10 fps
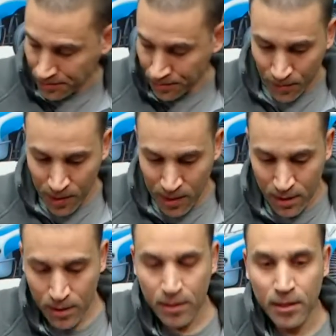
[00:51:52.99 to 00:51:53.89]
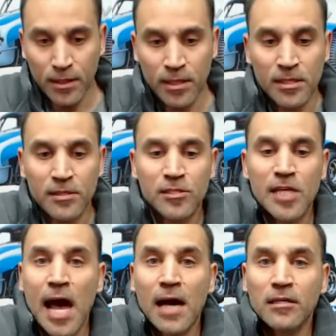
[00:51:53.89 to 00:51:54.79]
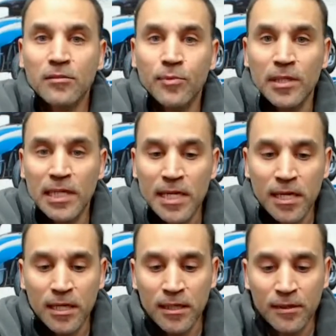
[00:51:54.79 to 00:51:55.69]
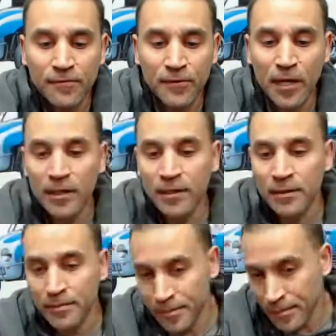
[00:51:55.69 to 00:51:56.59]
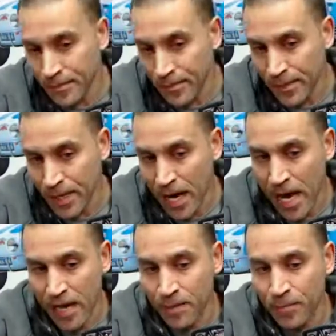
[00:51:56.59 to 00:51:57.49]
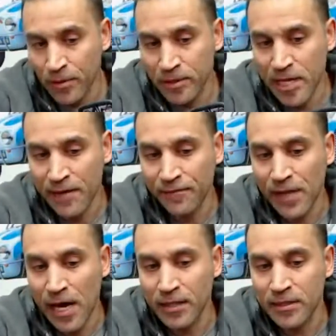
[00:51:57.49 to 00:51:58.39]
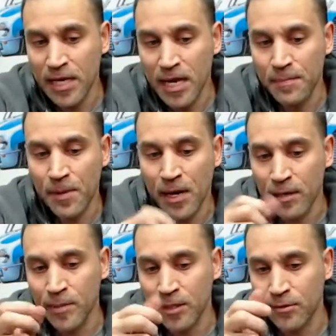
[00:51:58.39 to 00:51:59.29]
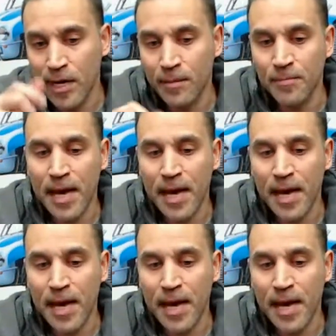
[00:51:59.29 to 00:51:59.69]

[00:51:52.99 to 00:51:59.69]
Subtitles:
and these shocks were leaking in the front, and I had to put Teflon tape on them and thread them